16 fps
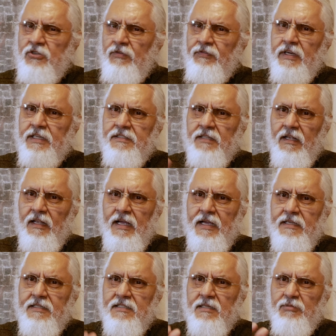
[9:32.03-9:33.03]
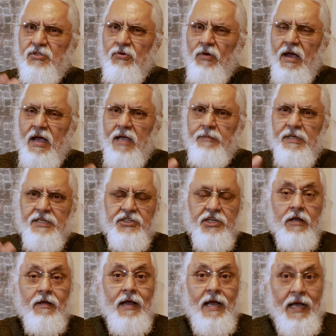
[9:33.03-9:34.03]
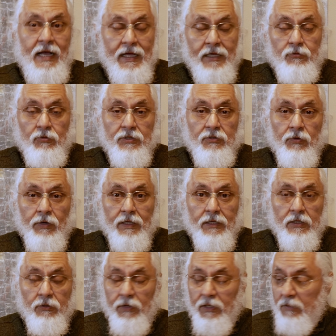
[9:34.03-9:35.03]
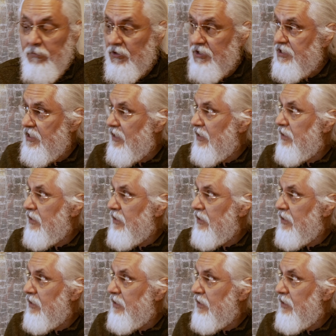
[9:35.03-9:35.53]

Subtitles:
Don't forget to like, subscribe, and share. I would greatly, greatly appreciate